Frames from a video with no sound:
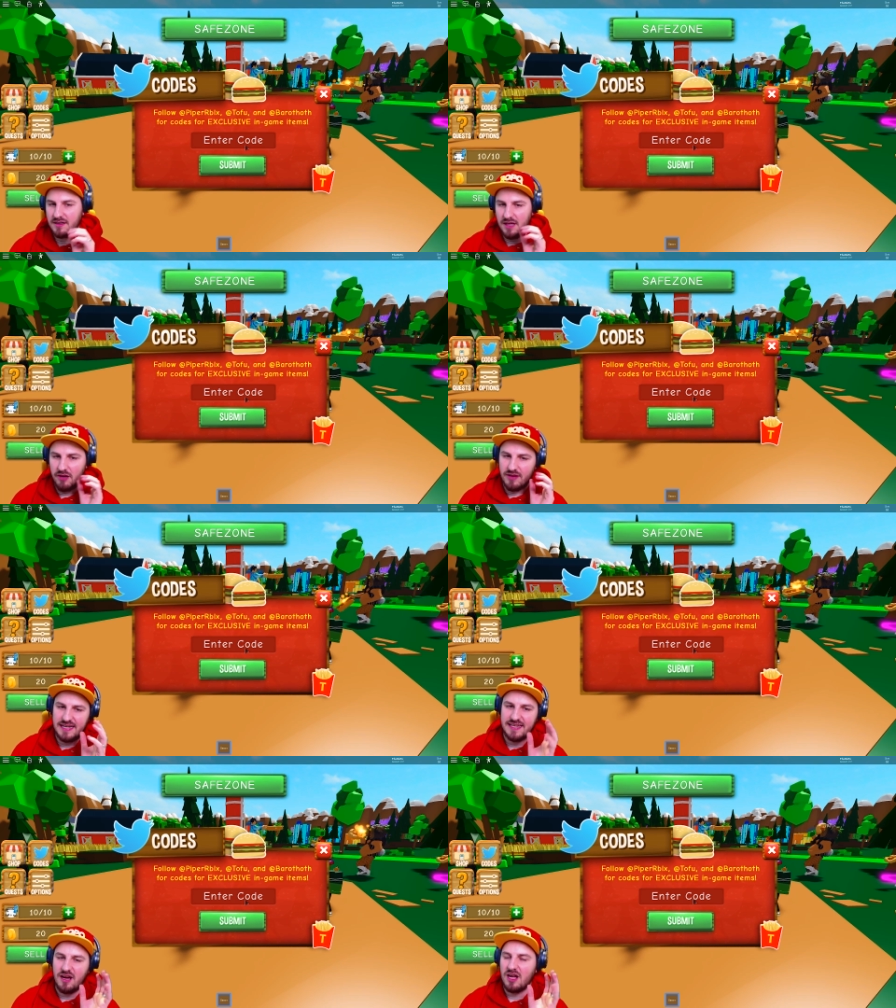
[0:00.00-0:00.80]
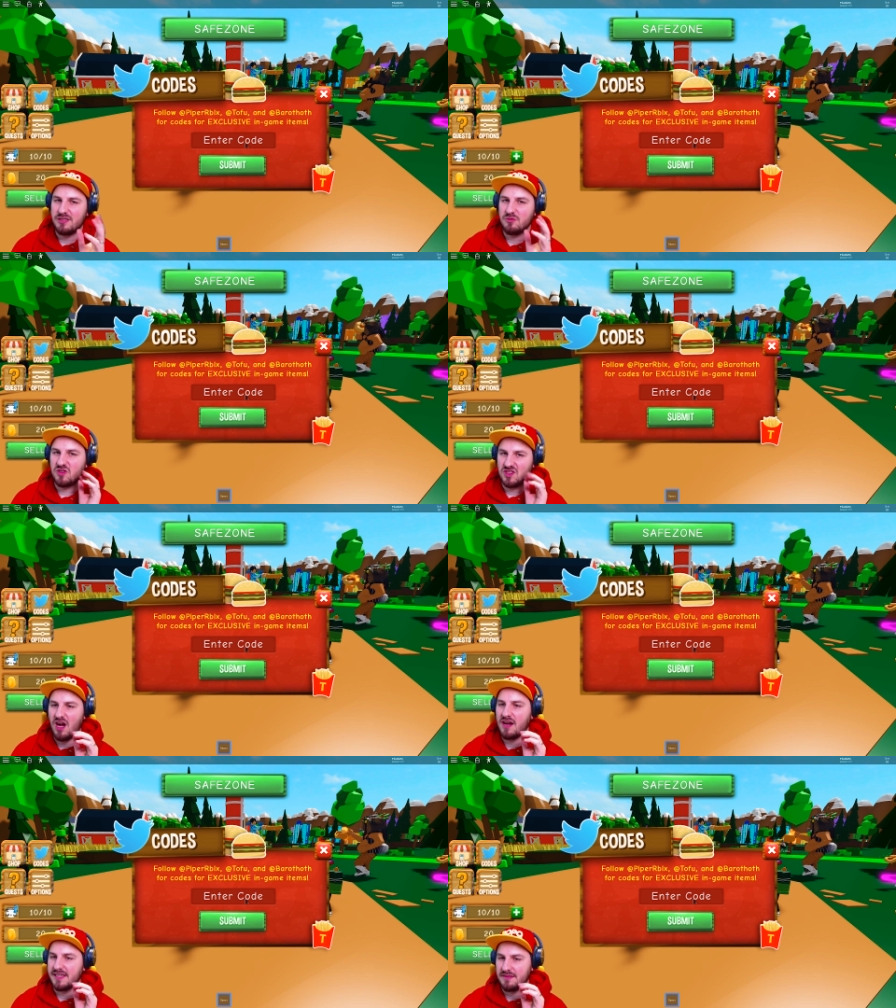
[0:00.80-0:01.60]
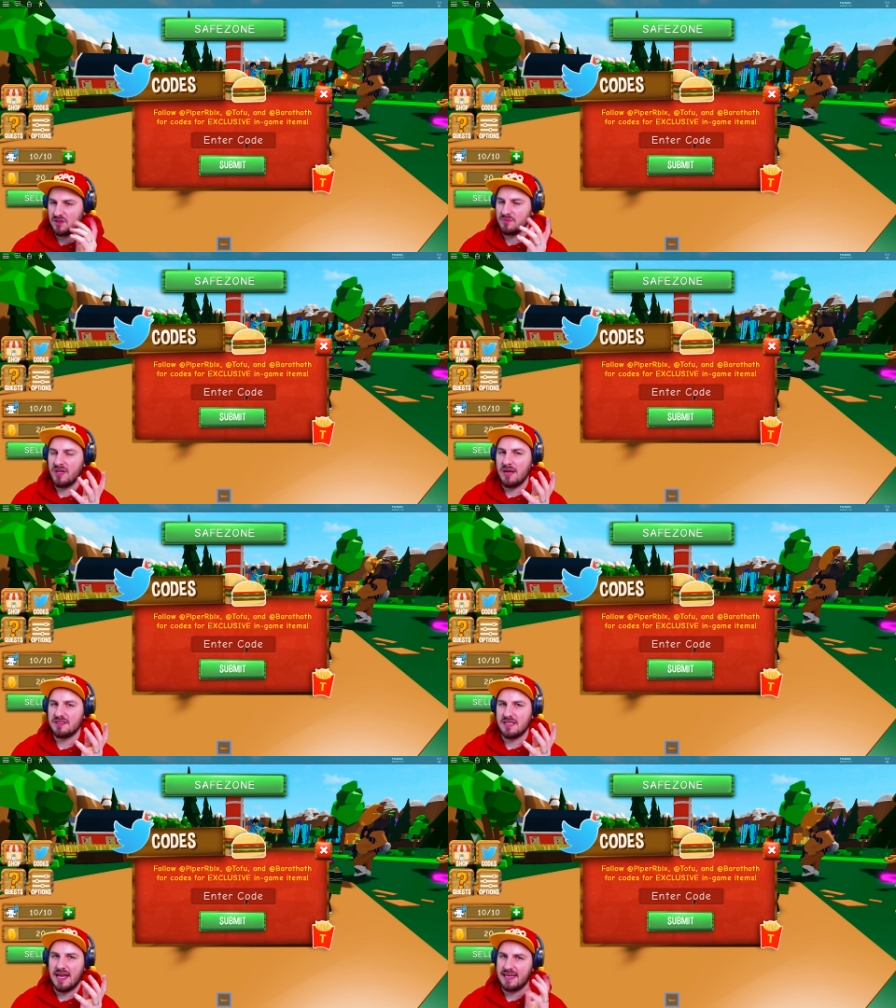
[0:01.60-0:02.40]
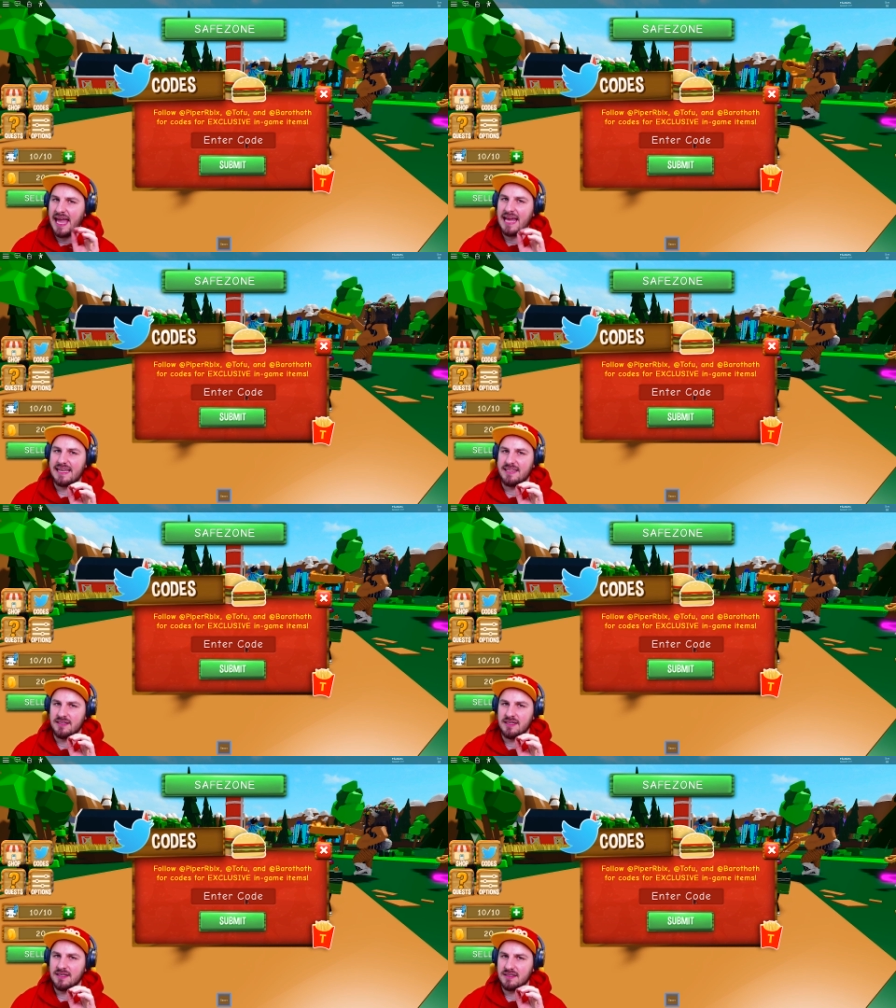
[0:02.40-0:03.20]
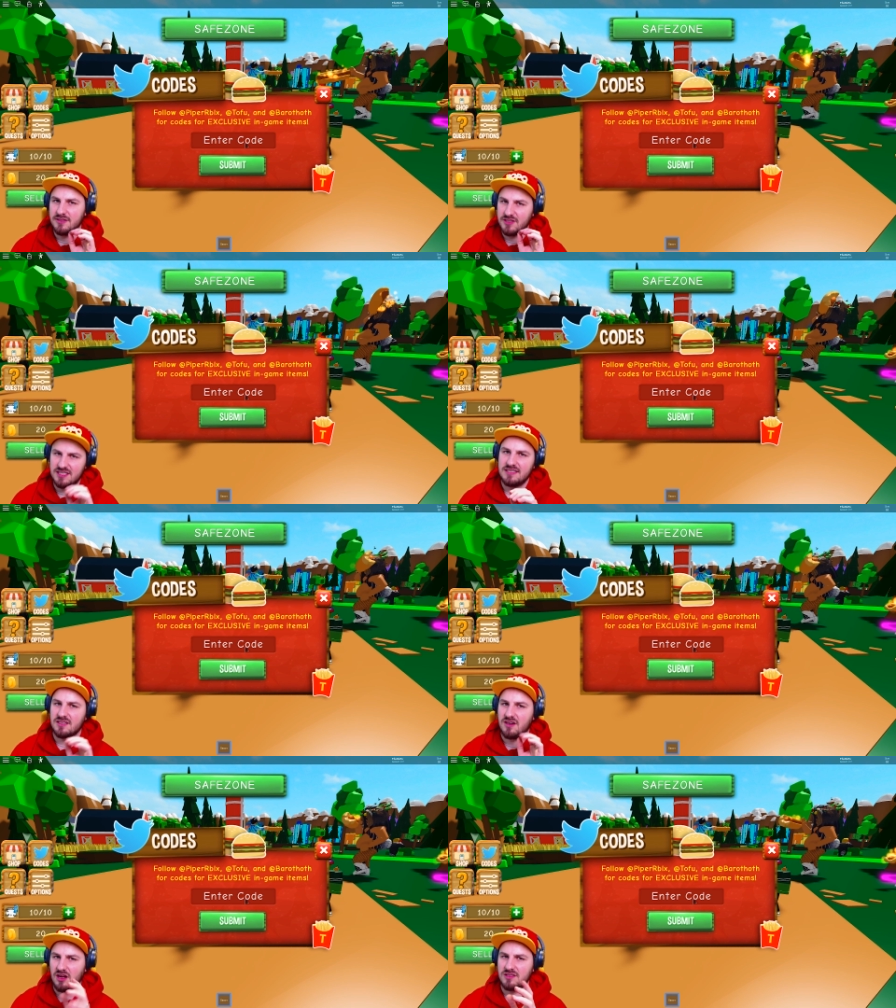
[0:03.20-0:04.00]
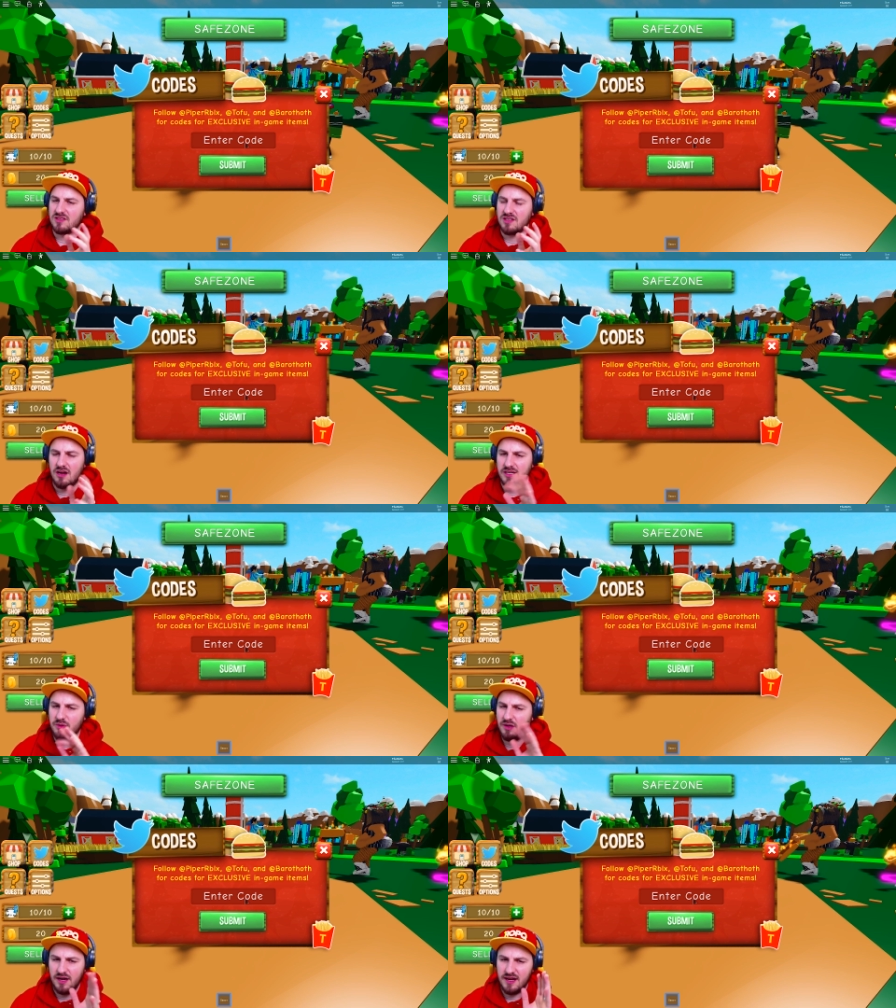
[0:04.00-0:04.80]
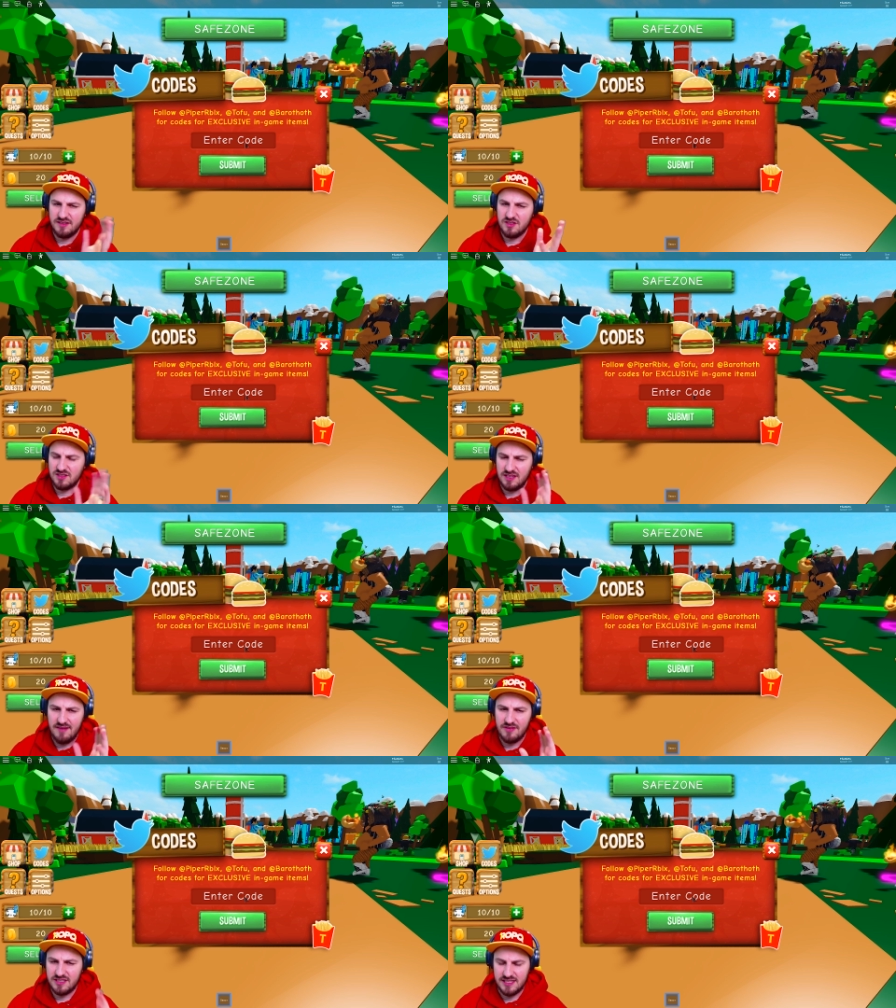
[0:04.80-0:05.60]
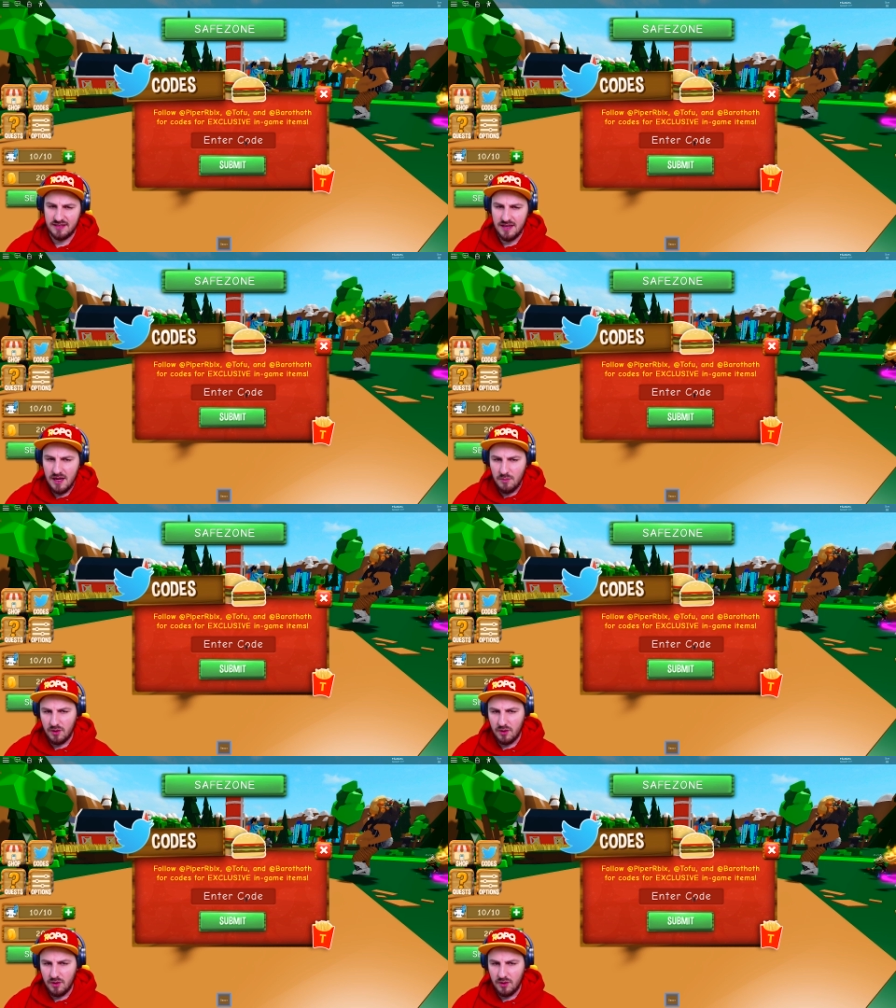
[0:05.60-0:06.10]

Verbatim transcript: yeah. I rarely call you Scotty. Sometimes uh, Kelly, your sister, calls you Scotty, but I, I just, I never did.